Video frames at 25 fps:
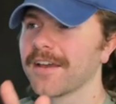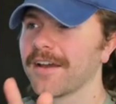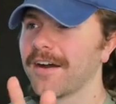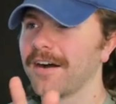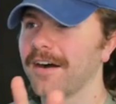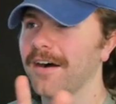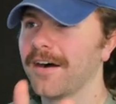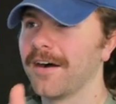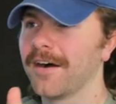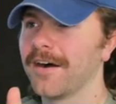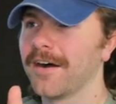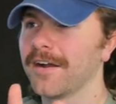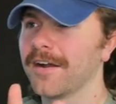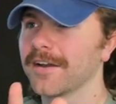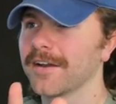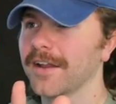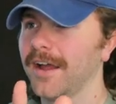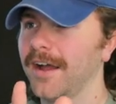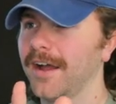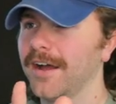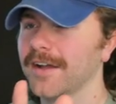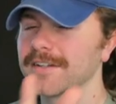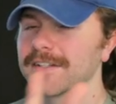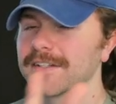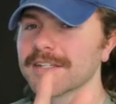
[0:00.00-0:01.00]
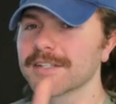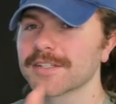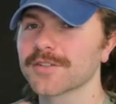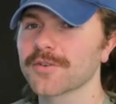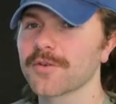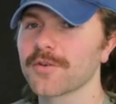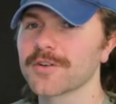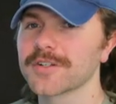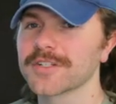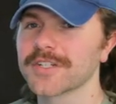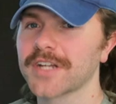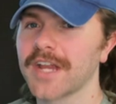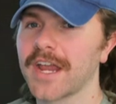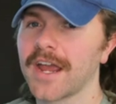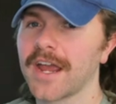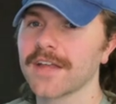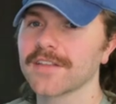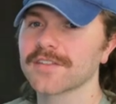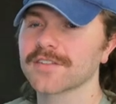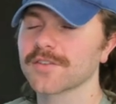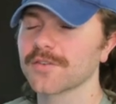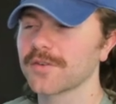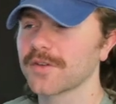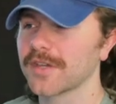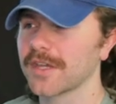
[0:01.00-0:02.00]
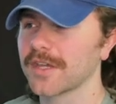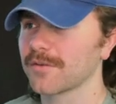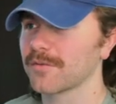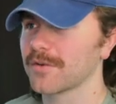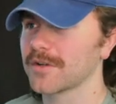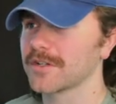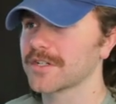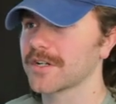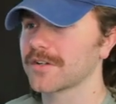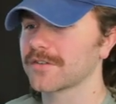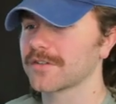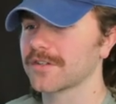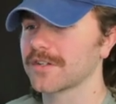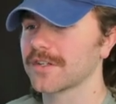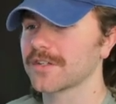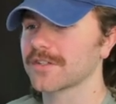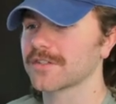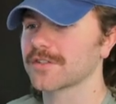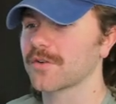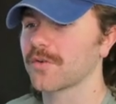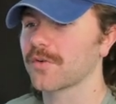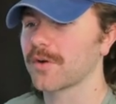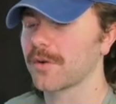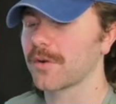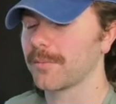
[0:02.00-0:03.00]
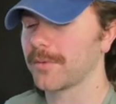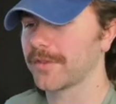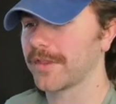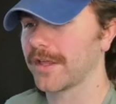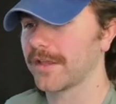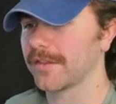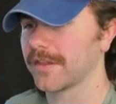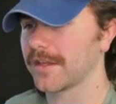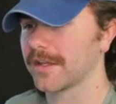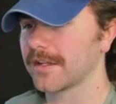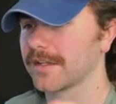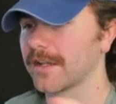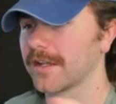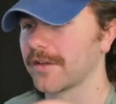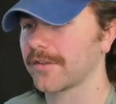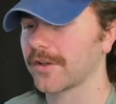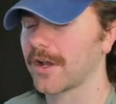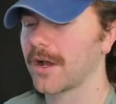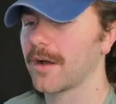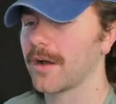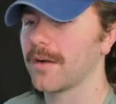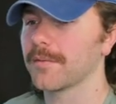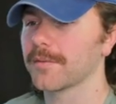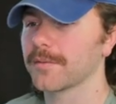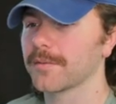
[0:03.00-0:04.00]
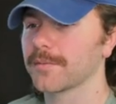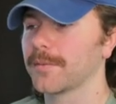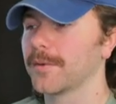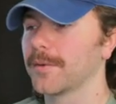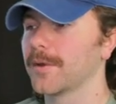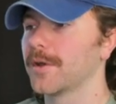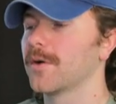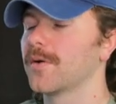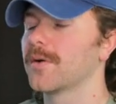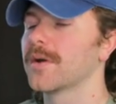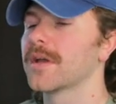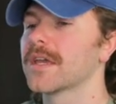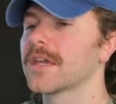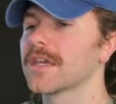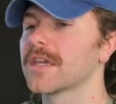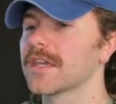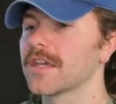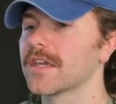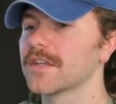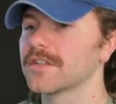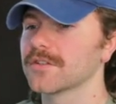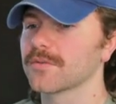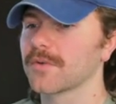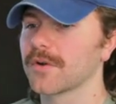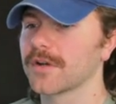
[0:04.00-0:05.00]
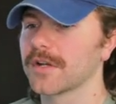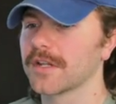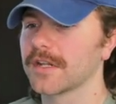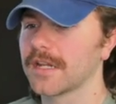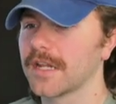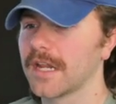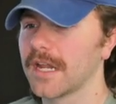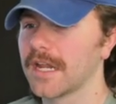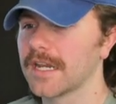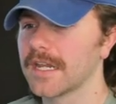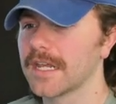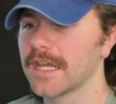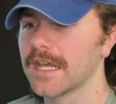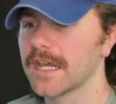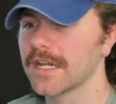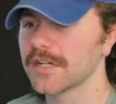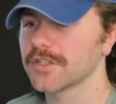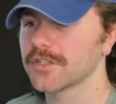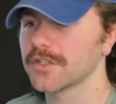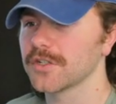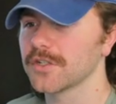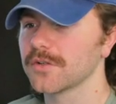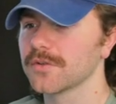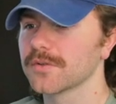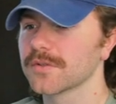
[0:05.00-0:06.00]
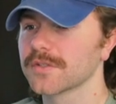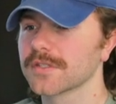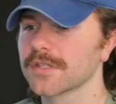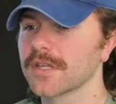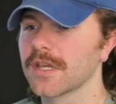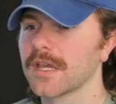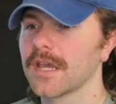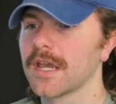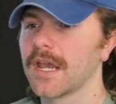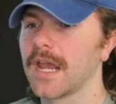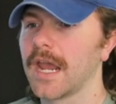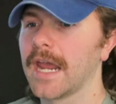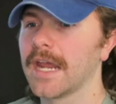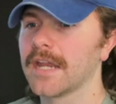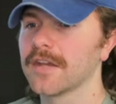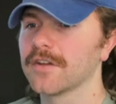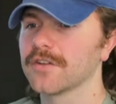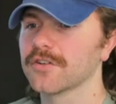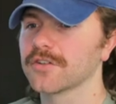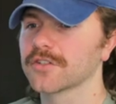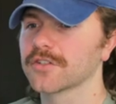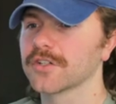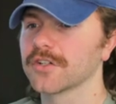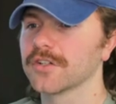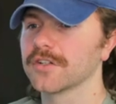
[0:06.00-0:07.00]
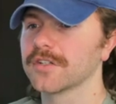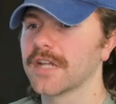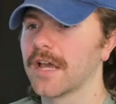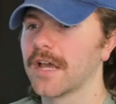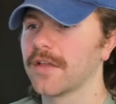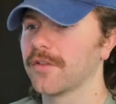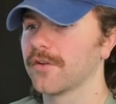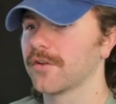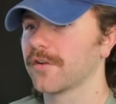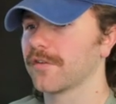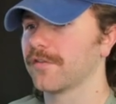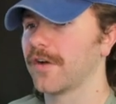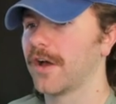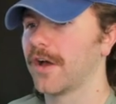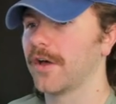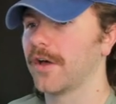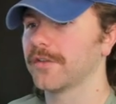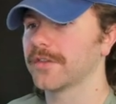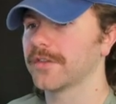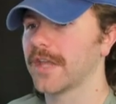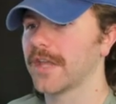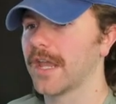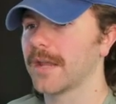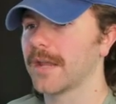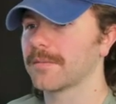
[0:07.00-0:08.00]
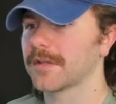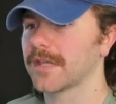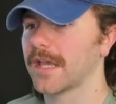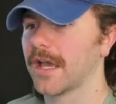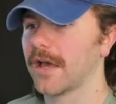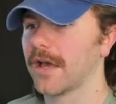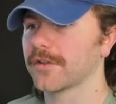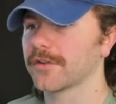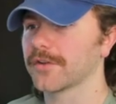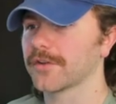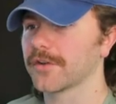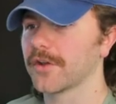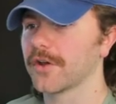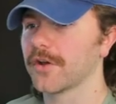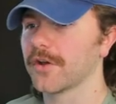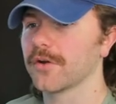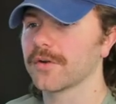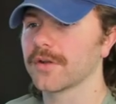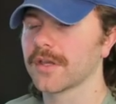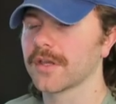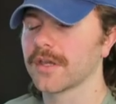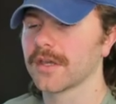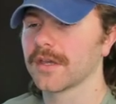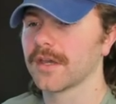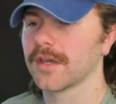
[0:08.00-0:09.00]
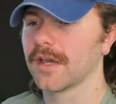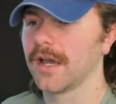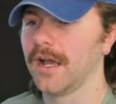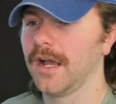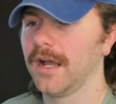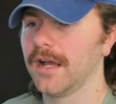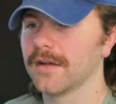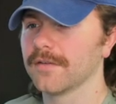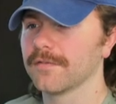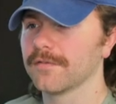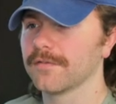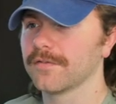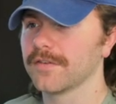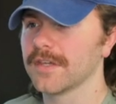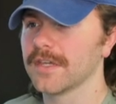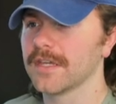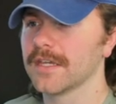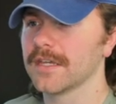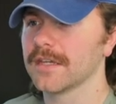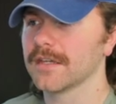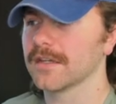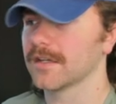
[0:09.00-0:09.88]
on uh, Discord chat. So again, reach out to Discord. I'll put that link down in the comments below in case you run into any issues. And you should download a file named Gala node uh, v